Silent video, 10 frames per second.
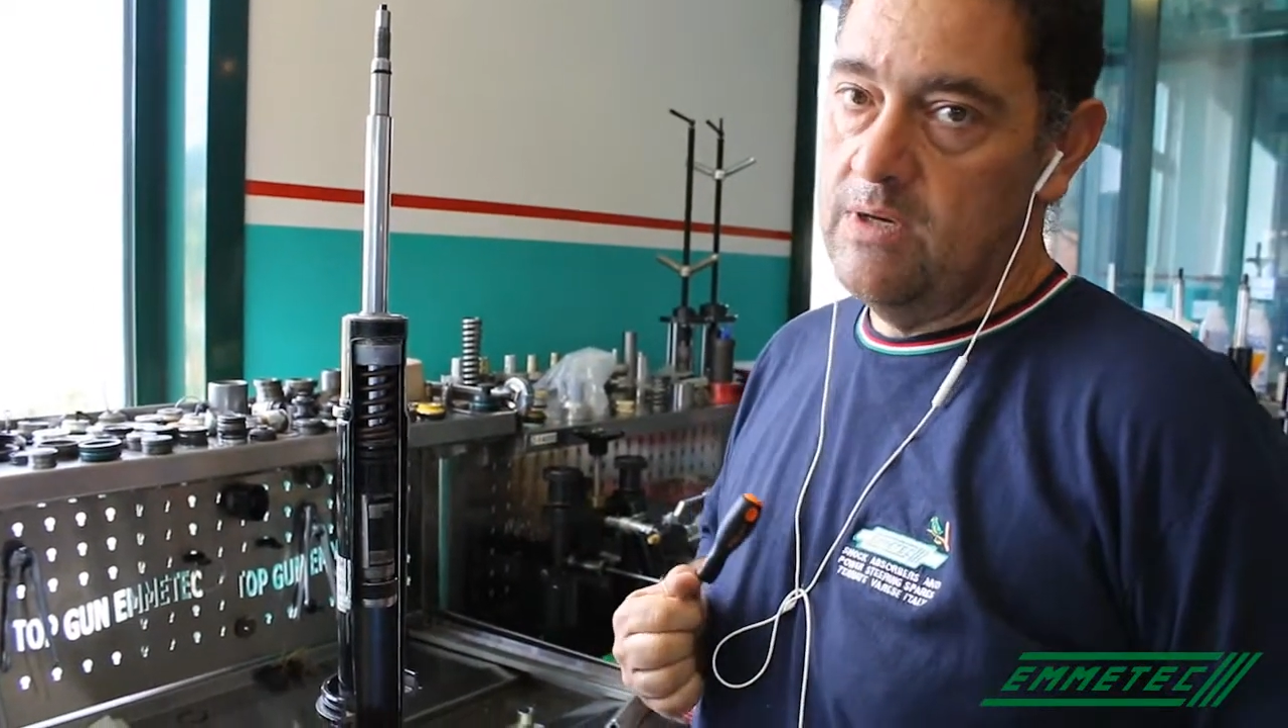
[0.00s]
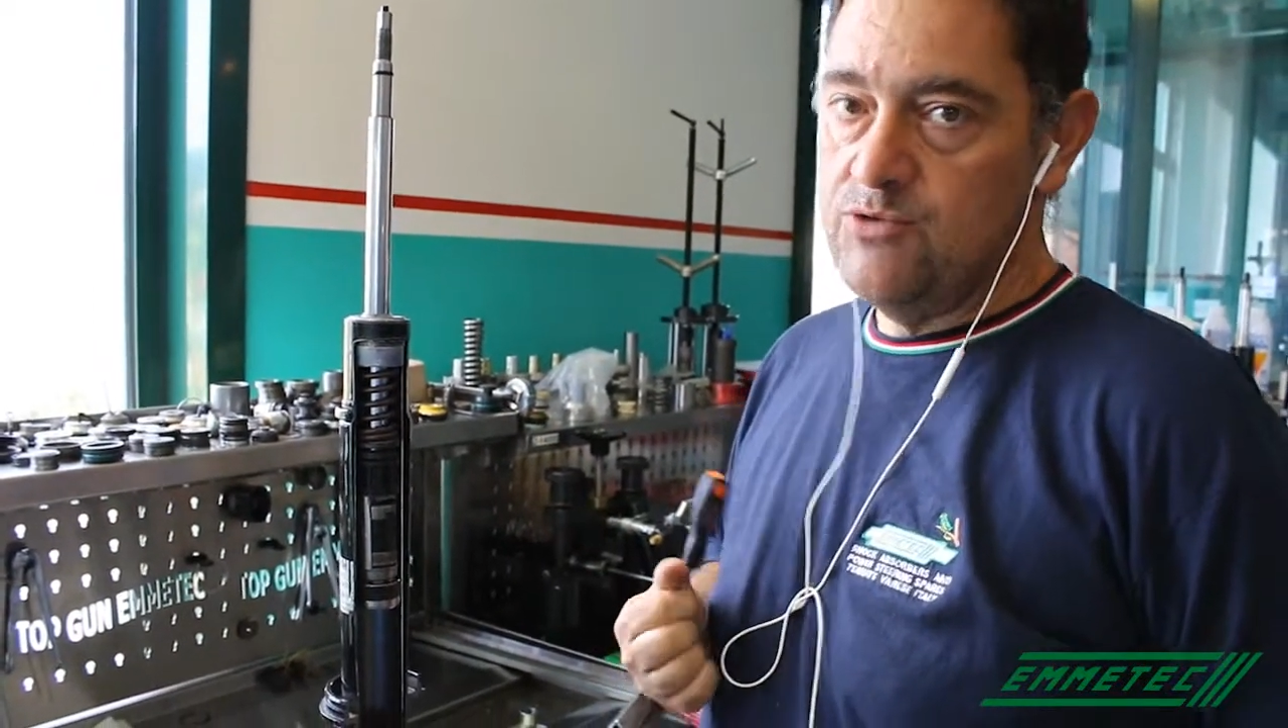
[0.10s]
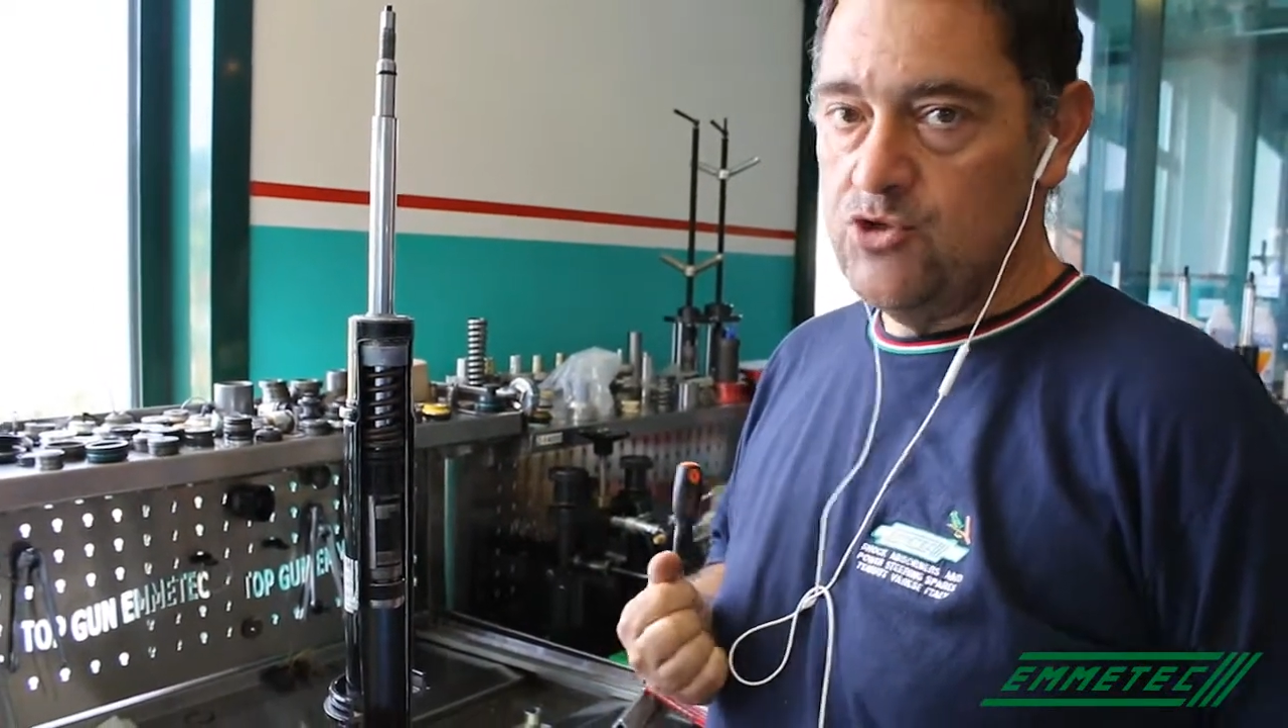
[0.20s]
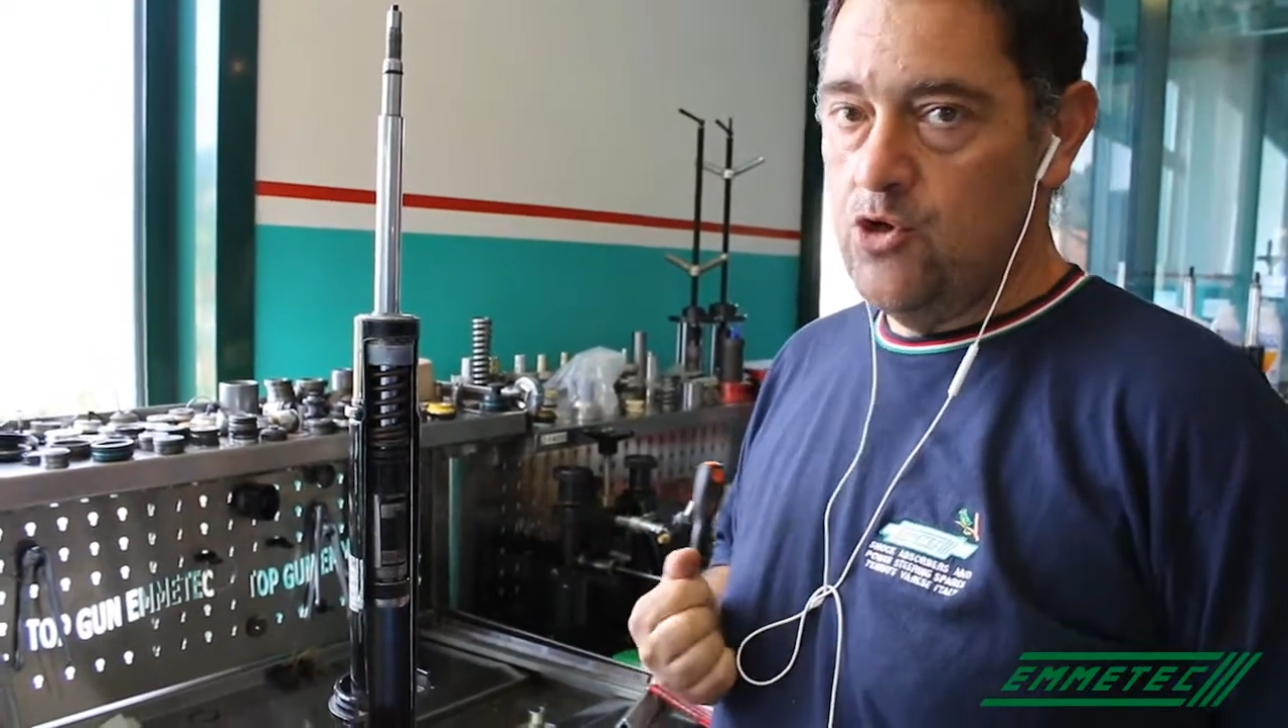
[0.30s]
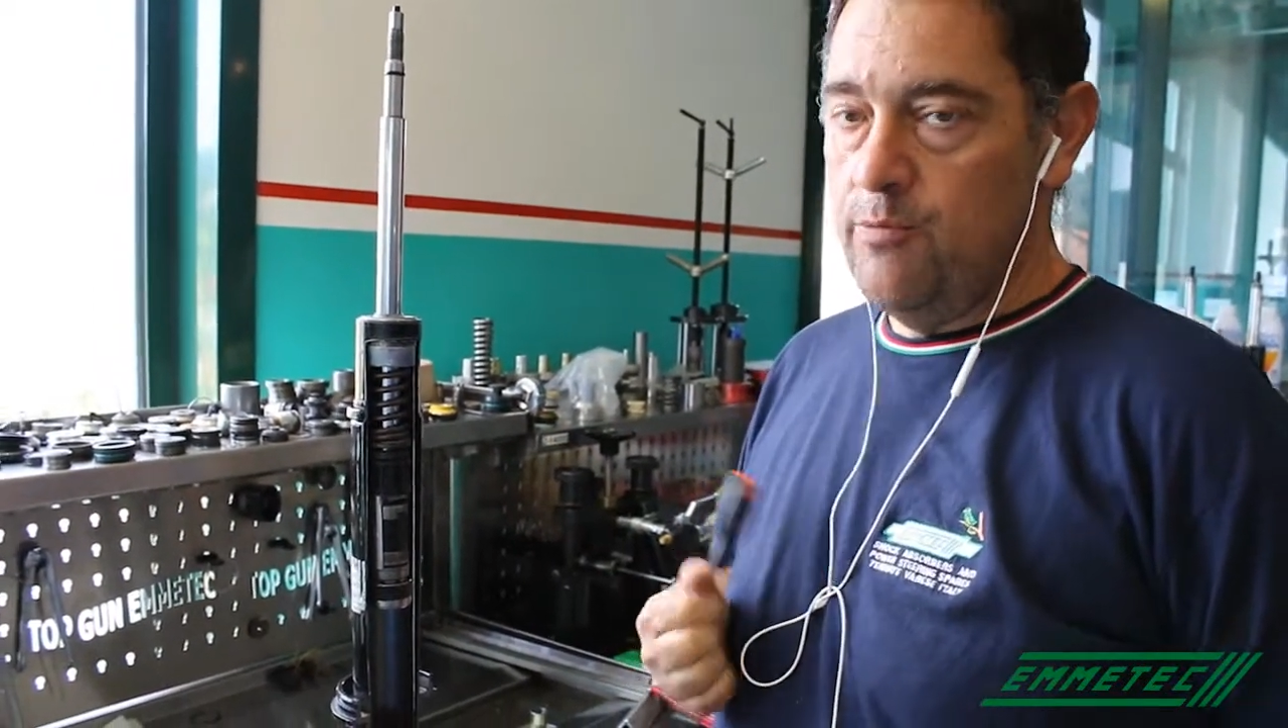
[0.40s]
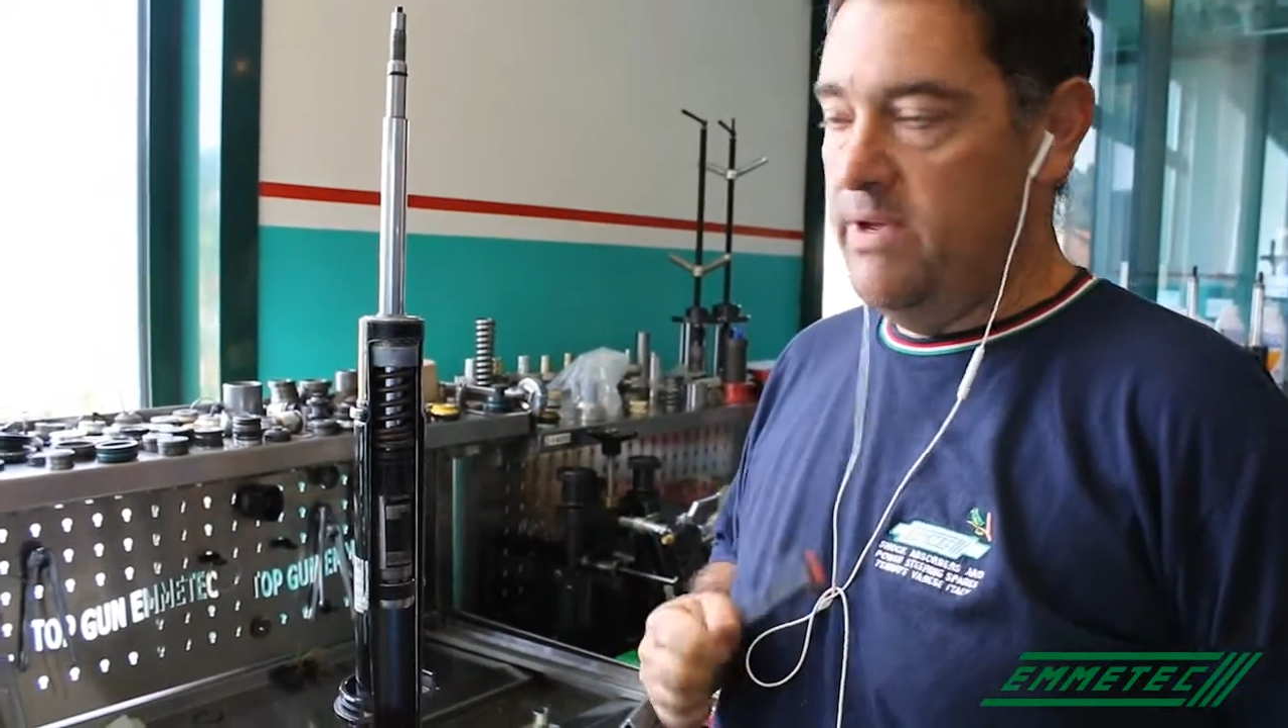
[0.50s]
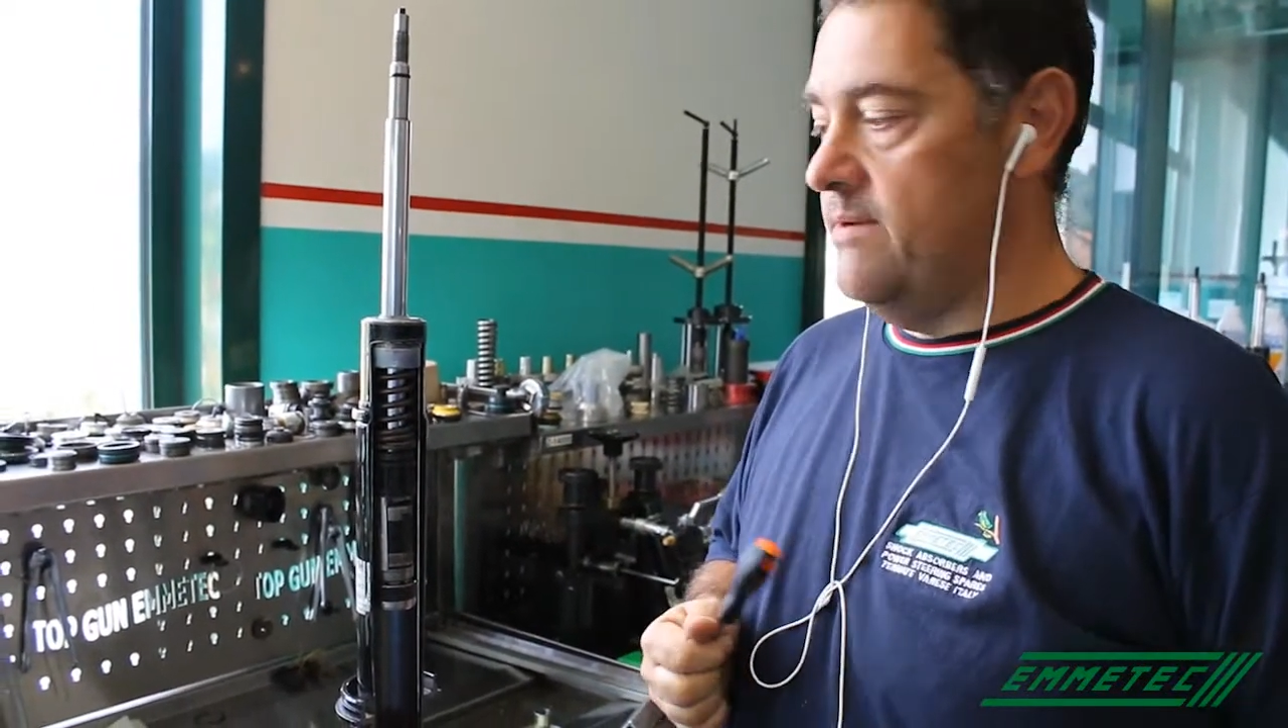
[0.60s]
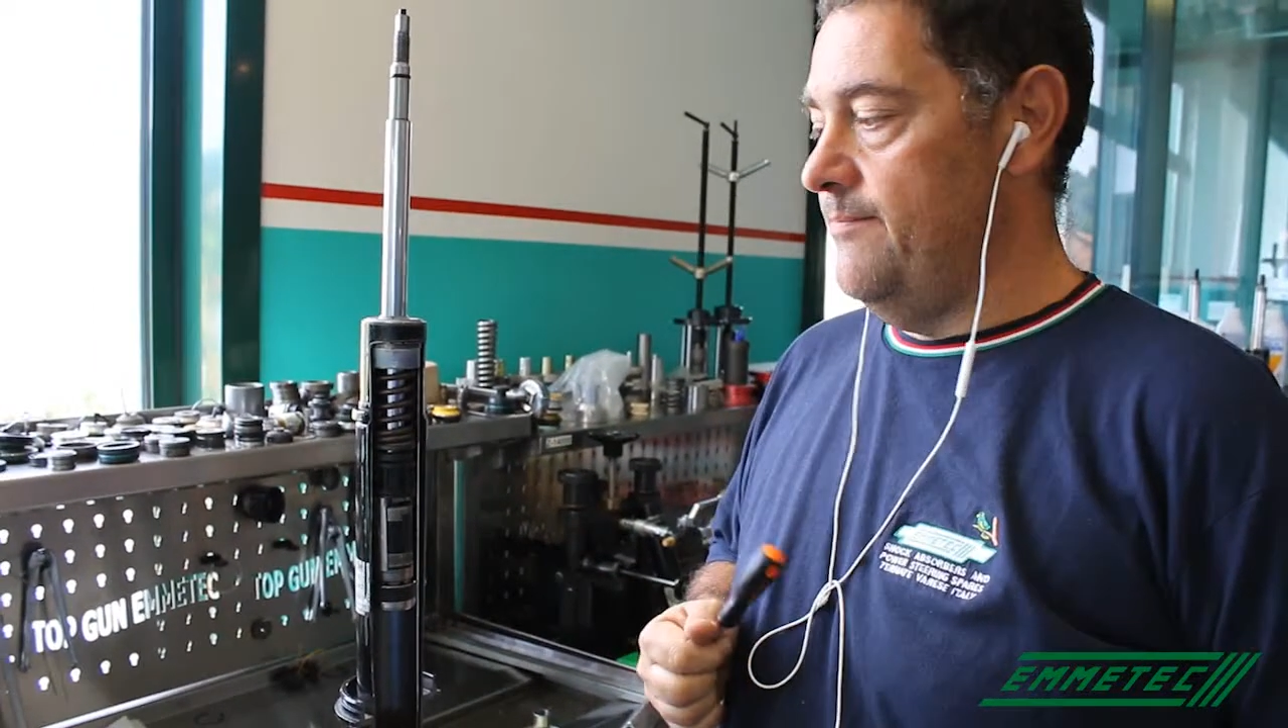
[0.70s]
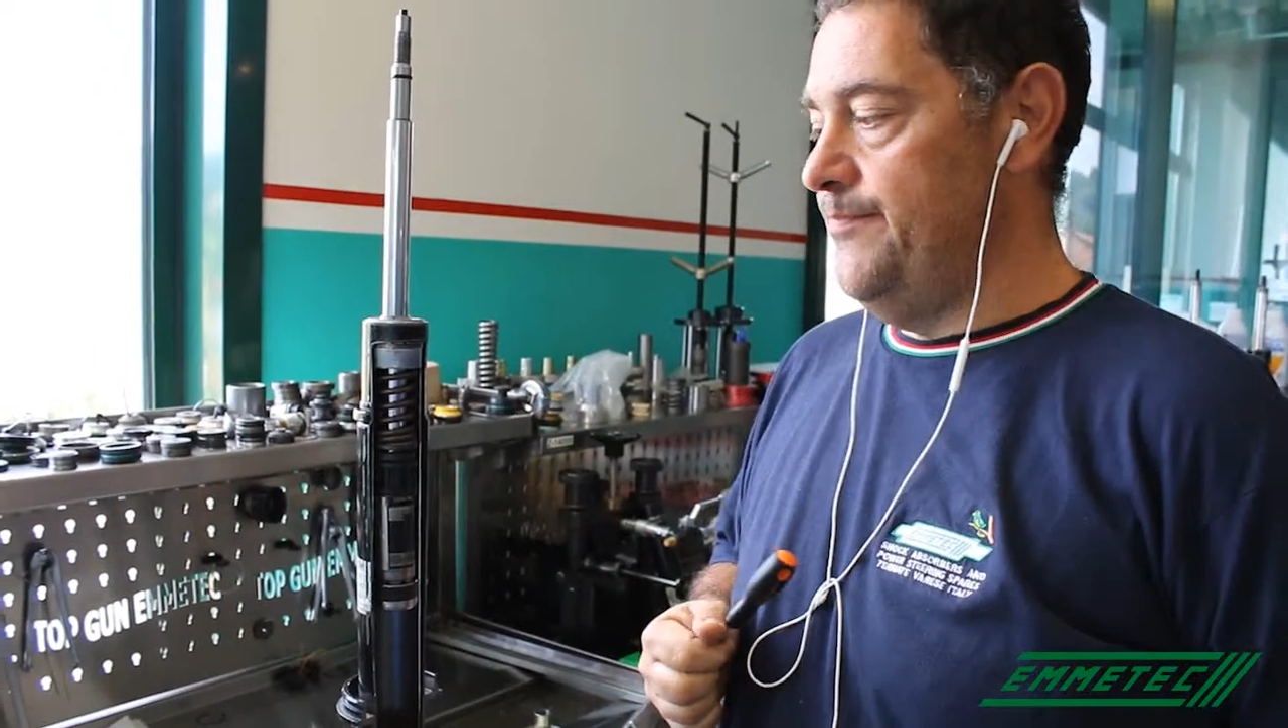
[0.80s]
absorber.